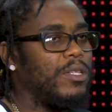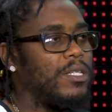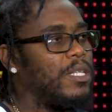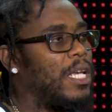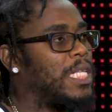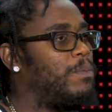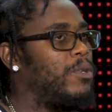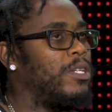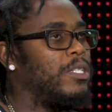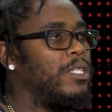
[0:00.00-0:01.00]
greatest
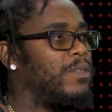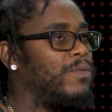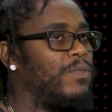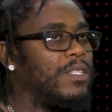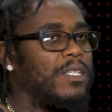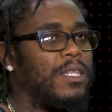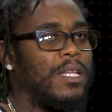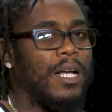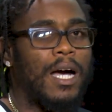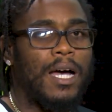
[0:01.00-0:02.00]
experience is
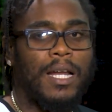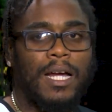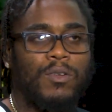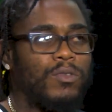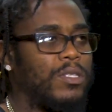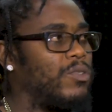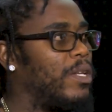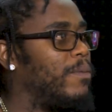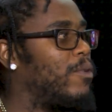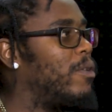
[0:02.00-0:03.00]
visiting Ghana and notice
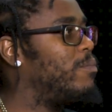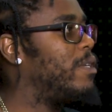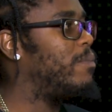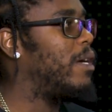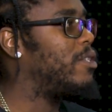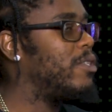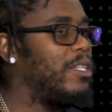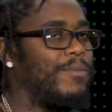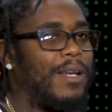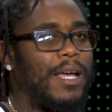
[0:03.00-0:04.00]
when him come, people are
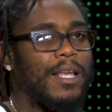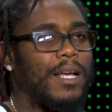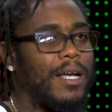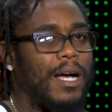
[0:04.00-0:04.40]
treating him like